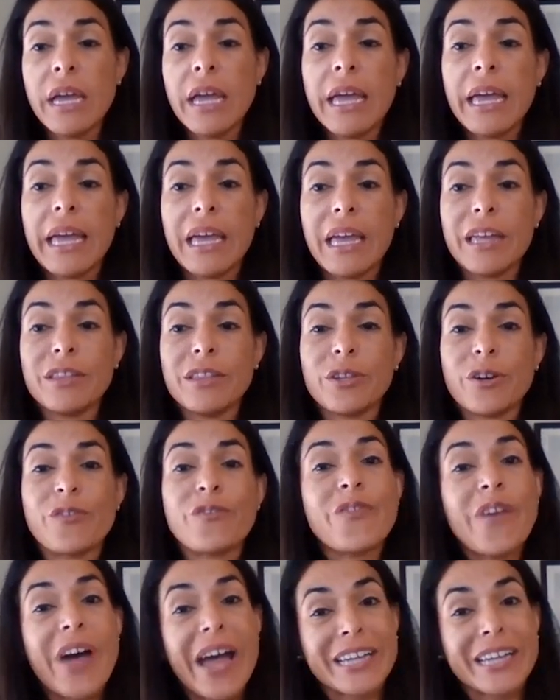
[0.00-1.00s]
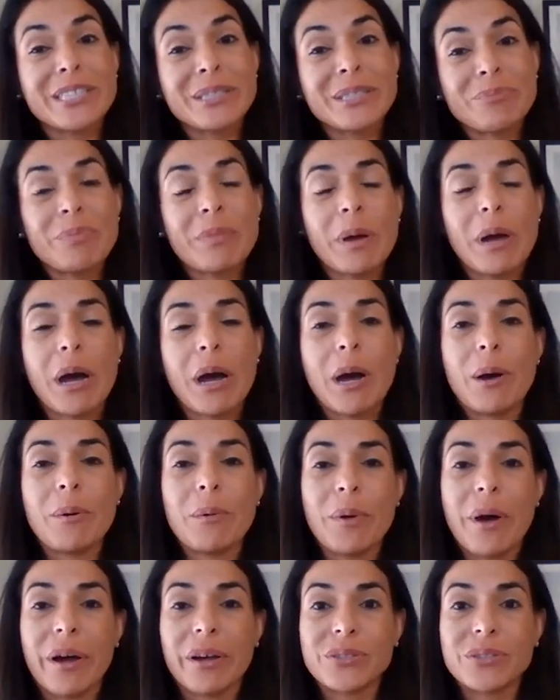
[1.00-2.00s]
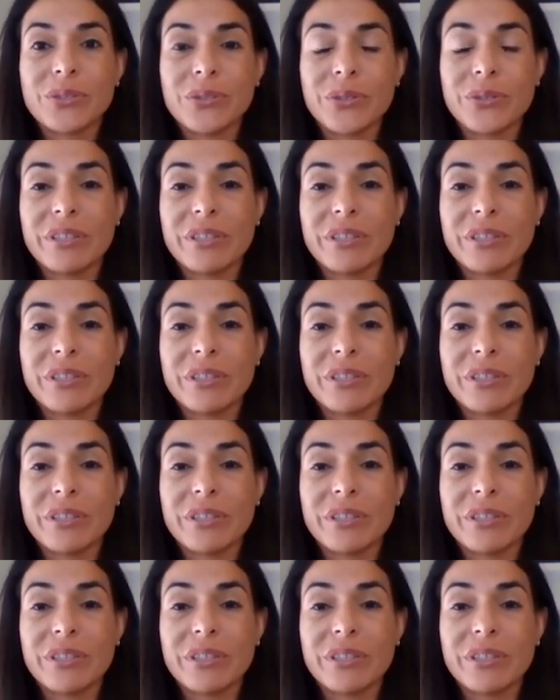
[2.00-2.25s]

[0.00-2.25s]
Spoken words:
And their fax, also